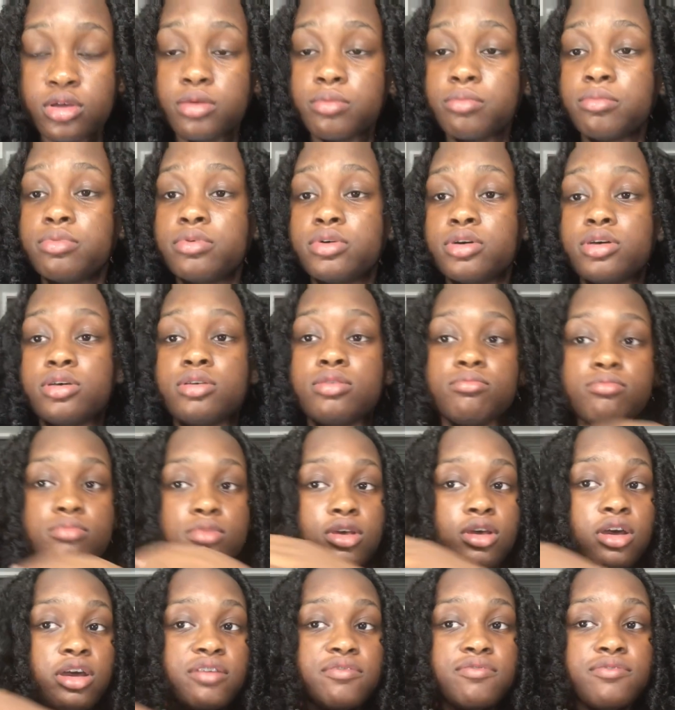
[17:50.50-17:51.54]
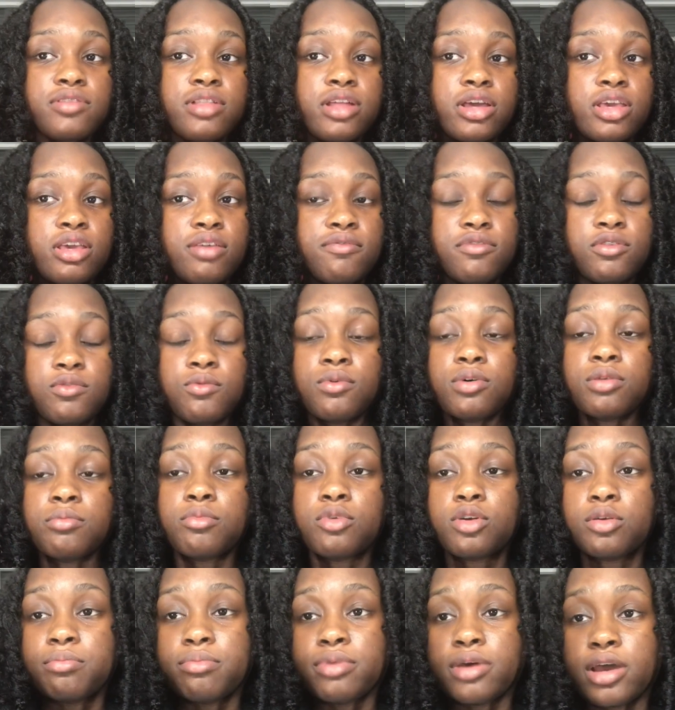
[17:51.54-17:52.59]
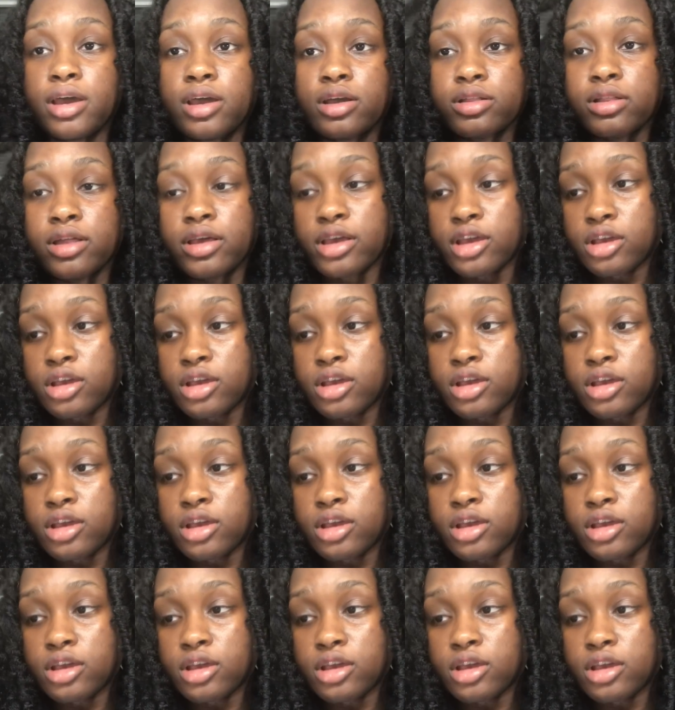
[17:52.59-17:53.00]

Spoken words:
But I feel like even one more pack, like,